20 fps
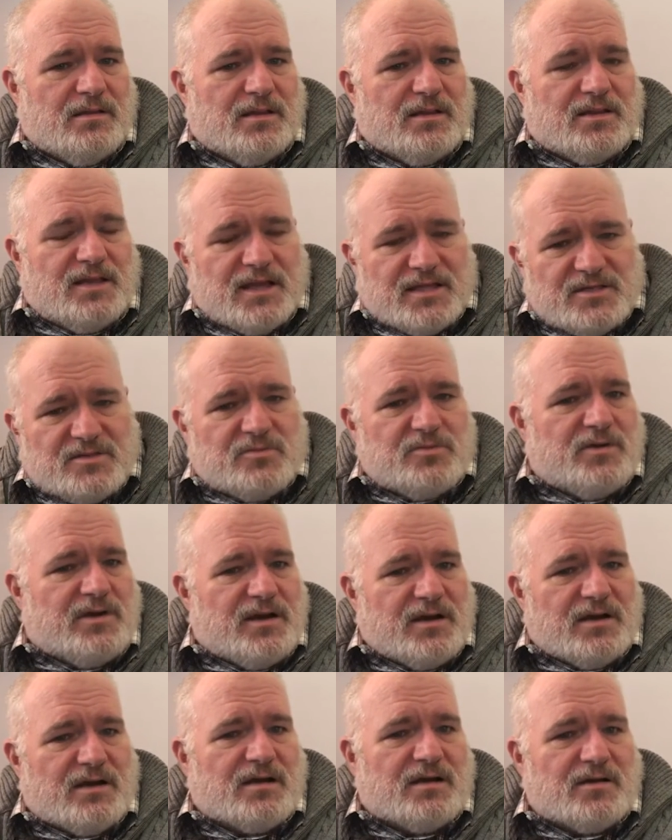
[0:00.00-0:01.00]
But that's
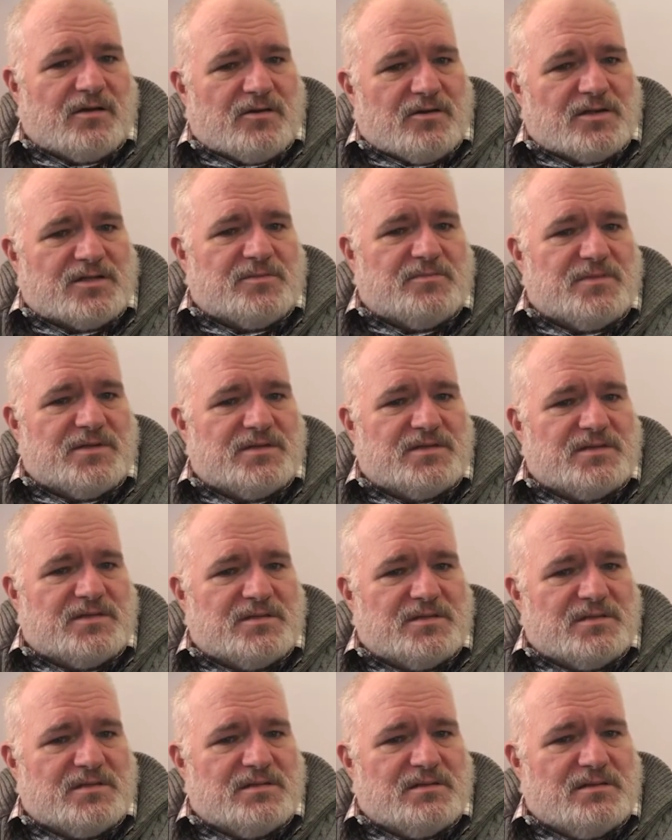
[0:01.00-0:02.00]
where
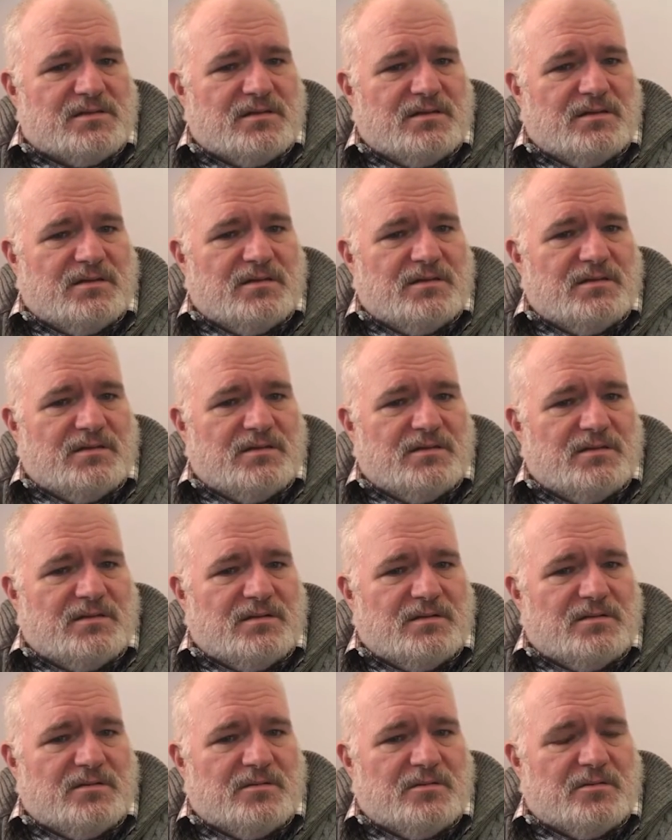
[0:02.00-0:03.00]
Christmas
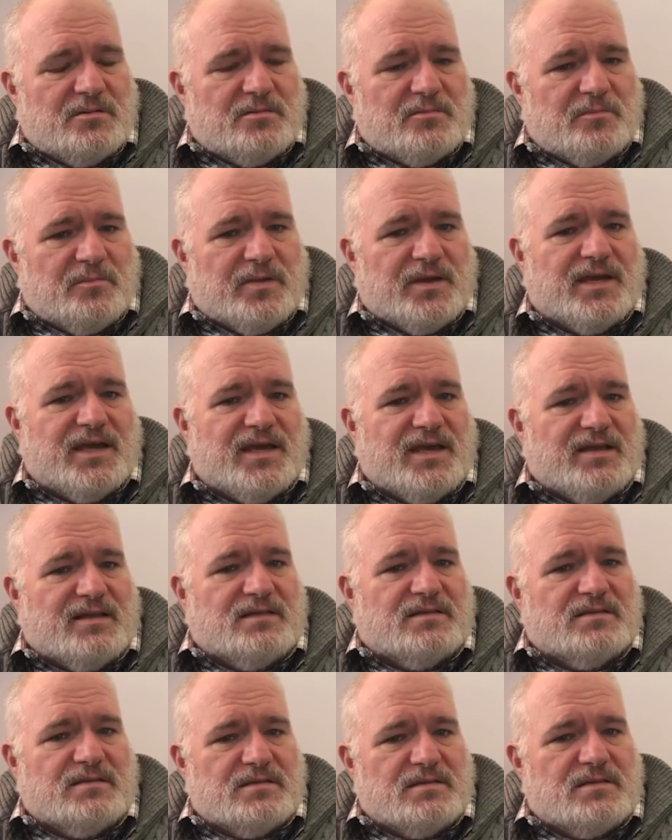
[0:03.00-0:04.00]

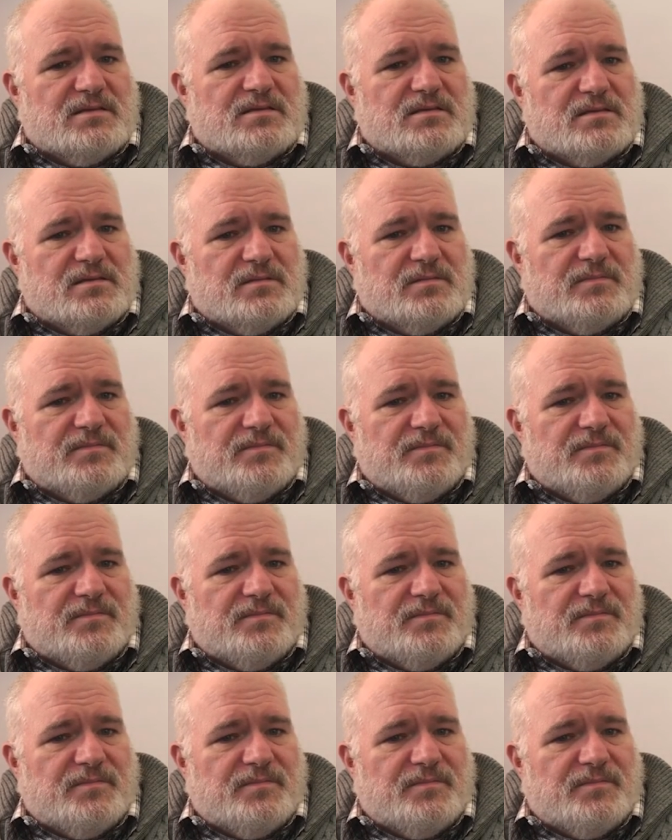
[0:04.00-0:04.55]
begins.